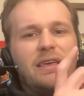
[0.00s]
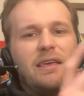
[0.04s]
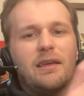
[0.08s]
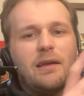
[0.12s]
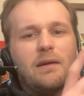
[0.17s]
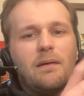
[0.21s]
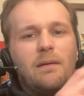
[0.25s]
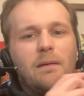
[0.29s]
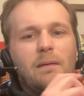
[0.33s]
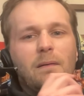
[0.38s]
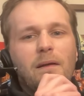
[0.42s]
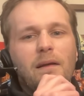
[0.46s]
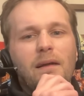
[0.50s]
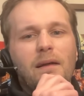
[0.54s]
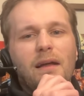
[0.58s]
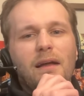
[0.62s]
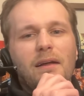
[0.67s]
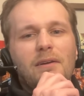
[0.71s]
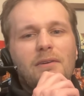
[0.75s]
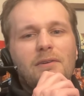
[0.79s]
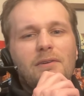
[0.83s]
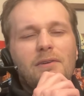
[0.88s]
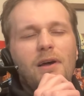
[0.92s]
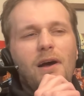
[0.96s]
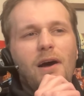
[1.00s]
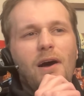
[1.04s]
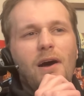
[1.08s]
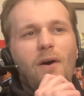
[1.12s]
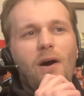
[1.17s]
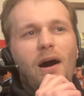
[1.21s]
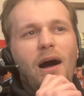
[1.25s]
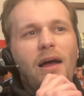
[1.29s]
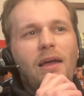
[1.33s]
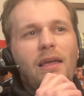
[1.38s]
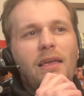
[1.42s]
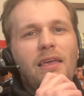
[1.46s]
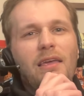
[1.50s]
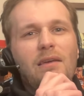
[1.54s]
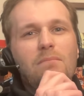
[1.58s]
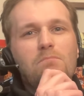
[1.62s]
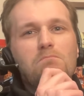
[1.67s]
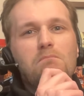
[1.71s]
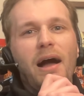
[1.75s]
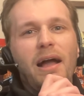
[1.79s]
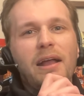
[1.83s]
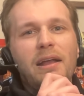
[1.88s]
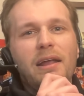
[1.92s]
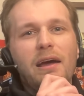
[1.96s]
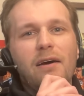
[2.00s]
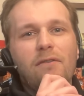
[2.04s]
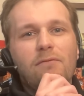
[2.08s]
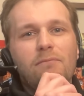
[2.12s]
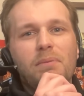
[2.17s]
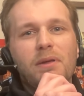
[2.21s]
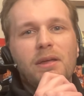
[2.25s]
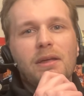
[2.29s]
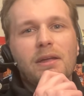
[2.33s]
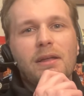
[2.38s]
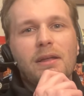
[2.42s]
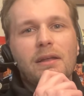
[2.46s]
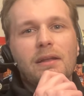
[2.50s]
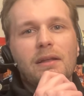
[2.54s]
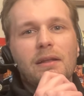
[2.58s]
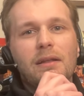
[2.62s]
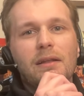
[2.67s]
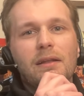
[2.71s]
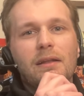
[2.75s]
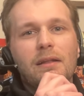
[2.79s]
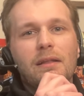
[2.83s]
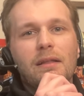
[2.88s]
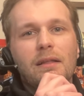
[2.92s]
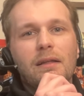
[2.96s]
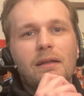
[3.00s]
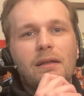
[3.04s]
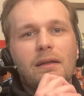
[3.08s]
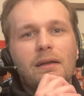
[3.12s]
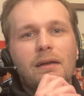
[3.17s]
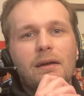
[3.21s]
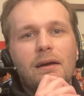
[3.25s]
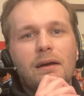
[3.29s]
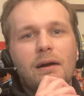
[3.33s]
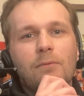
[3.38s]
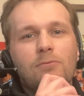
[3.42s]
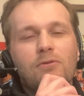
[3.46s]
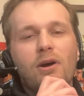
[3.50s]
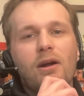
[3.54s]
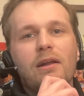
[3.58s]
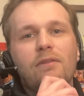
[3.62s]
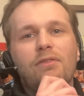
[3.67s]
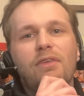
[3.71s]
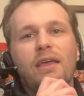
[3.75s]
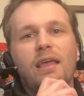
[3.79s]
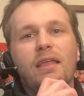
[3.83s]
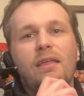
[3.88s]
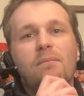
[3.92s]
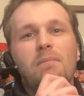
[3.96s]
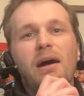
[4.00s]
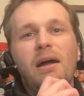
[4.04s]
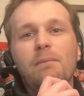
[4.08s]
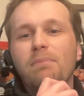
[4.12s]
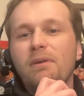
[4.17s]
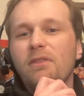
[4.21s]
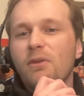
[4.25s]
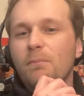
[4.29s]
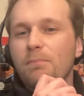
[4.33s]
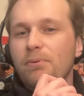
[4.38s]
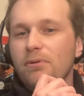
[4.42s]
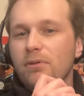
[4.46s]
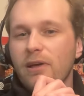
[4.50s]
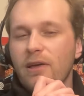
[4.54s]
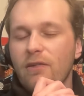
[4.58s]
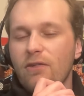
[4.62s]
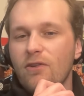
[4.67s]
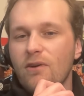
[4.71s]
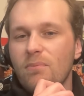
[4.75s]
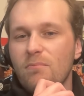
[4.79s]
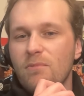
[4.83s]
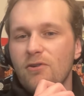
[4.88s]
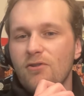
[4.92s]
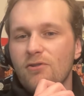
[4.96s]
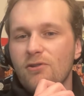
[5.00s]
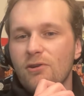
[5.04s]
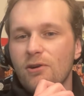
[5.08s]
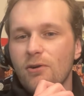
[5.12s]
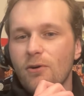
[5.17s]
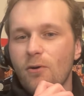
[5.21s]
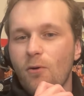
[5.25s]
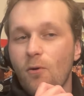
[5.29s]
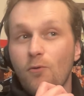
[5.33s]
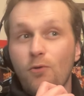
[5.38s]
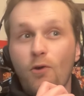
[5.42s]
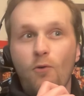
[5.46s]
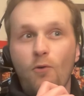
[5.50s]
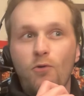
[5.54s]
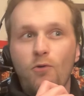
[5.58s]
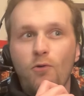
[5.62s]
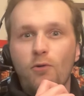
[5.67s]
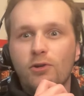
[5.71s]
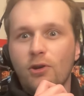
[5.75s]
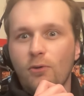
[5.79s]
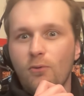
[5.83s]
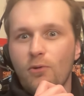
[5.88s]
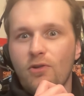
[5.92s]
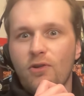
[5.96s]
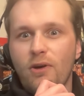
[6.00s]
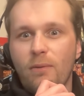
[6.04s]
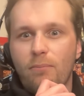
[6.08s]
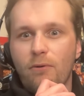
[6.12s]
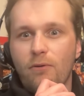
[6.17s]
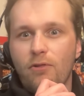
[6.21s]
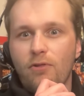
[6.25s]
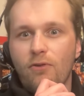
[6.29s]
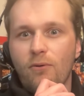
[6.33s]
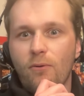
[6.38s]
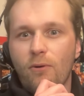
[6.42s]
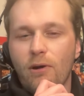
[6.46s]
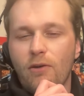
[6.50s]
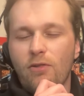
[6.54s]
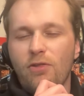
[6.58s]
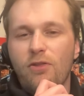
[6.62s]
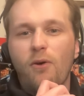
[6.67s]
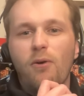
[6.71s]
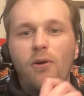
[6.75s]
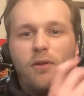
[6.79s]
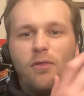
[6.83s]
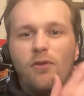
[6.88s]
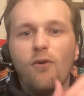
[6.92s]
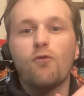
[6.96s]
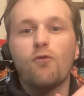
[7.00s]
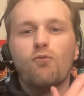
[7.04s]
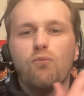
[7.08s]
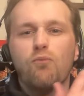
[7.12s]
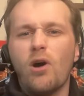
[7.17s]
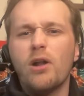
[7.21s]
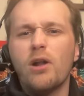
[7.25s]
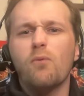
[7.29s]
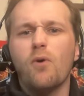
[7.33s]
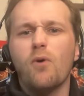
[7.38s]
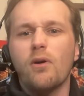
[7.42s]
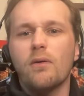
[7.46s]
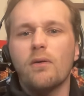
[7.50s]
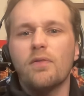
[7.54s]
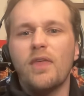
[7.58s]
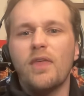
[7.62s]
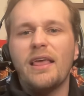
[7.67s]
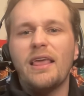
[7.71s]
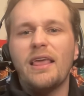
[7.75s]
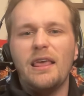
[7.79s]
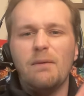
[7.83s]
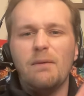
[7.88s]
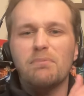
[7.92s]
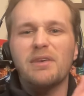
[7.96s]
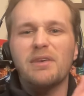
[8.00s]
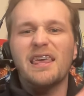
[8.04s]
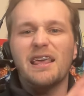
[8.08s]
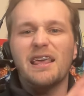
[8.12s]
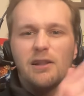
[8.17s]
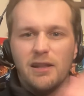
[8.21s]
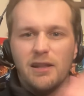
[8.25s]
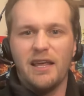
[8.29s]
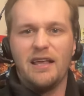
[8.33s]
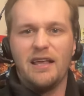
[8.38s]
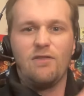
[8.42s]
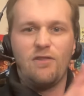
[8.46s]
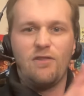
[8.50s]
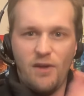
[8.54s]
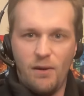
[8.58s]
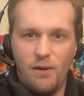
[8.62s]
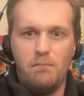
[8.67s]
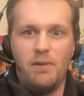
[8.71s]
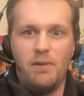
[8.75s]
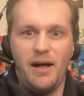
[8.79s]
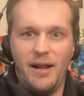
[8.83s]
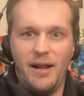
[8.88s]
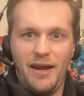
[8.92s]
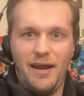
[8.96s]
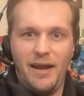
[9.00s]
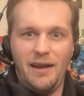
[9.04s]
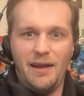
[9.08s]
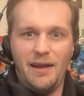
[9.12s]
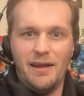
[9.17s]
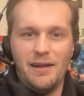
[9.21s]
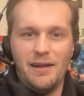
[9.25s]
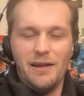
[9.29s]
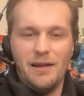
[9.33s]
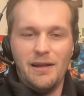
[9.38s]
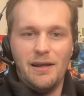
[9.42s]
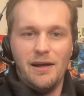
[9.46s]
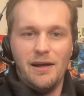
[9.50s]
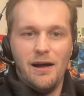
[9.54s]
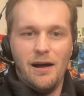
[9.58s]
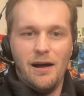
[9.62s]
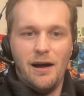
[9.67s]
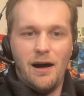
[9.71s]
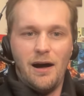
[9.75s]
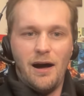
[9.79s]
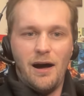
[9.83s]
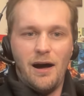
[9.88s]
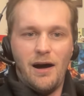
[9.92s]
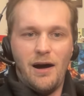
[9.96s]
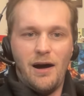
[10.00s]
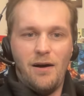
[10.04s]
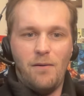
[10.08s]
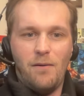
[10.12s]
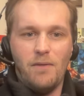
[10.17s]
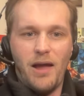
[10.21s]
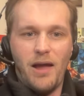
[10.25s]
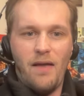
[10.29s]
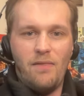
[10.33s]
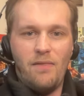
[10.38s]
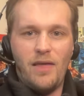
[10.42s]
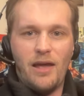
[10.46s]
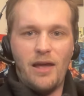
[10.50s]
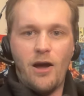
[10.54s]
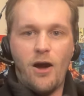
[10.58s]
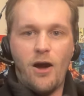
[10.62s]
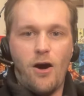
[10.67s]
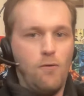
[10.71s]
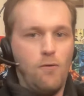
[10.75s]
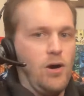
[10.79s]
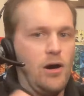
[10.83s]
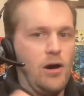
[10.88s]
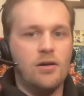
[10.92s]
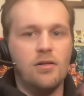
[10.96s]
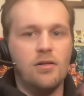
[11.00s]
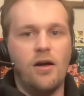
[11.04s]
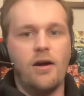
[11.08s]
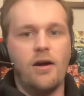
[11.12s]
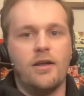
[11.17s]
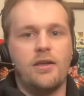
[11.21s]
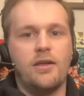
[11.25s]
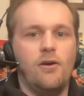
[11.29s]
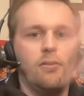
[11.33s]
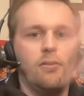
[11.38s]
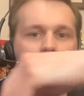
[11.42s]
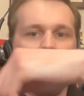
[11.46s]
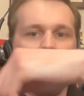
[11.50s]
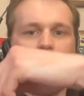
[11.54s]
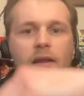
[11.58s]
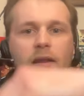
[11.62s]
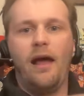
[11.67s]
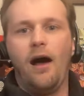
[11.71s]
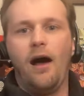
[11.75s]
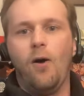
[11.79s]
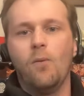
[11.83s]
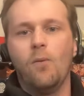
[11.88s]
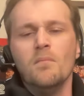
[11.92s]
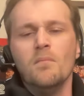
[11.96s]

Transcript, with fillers: Is he a lawyer? No, I, he might have been I'm trying to think. It might be the police commissioner, or those are two separate stories. There, there's one where they keep killing somebody. Yeah. Um, and they go, "Well, Clark, you're it now."